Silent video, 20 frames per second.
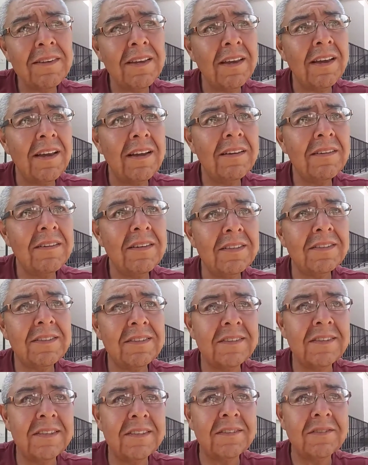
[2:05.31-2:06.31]
yeah,
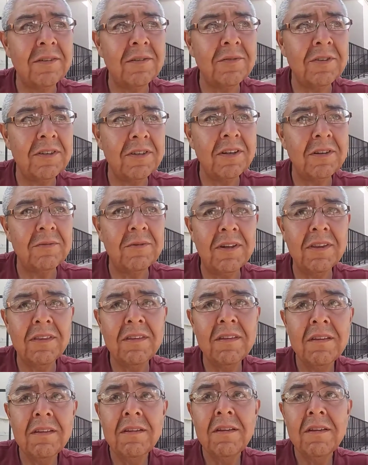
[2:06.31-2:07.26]
it's over and done with.